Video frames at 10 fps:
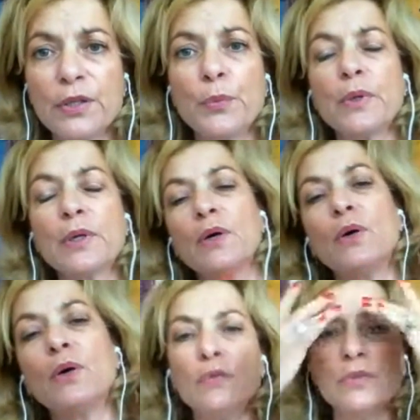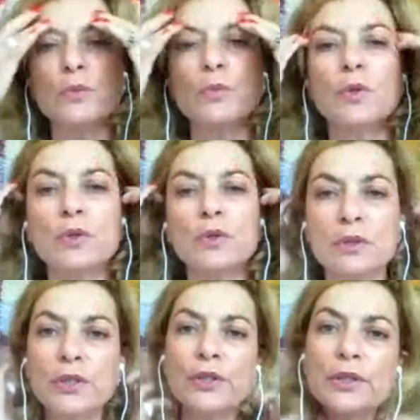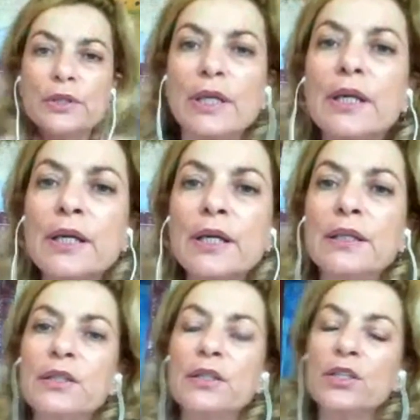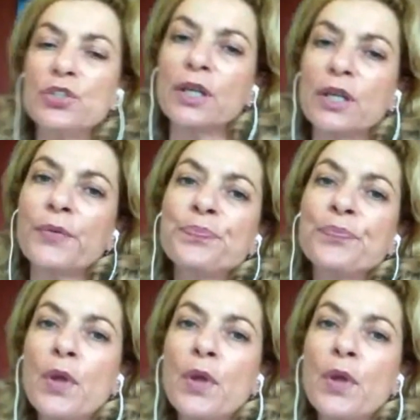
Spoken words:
and you were all over the world learning and teaching.